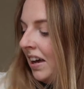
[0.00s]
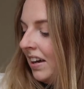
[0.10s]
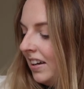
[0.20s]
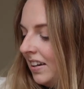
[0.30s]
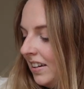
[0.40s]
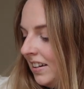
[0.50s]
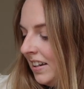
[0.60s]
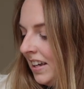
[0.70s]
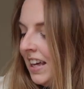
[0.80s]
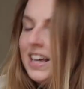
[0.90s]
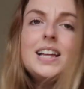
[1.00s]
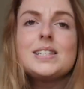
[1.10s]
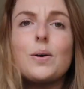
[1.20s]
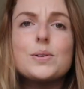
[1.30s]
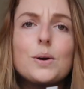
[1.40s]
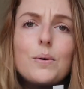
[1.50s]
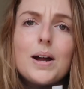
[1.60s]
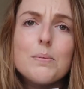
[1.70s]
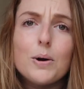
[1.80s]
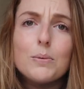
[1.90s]
it's also
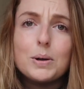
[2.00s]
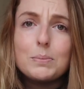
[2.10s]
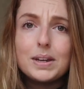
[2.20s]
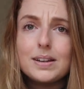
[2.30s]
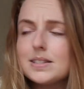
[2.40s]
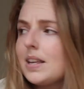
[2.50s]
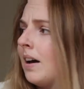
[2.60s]
quite appropriate because